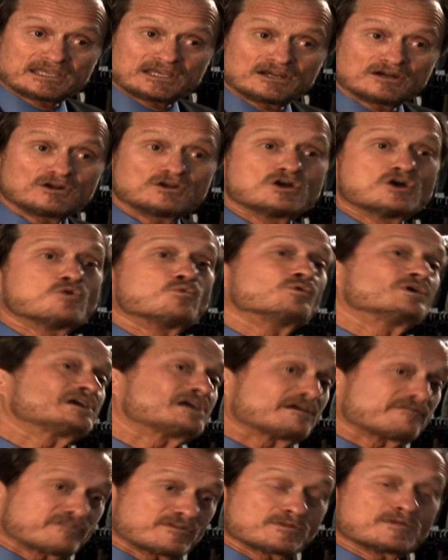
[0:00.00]
here, we
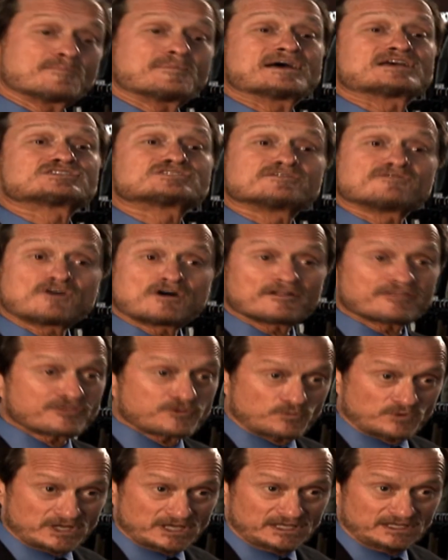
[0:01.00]
give them the best of all
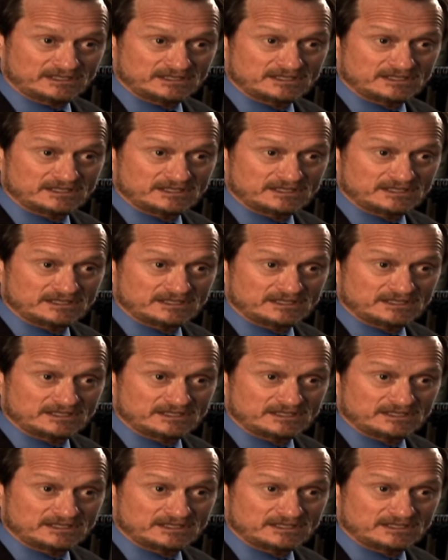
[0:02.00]
three.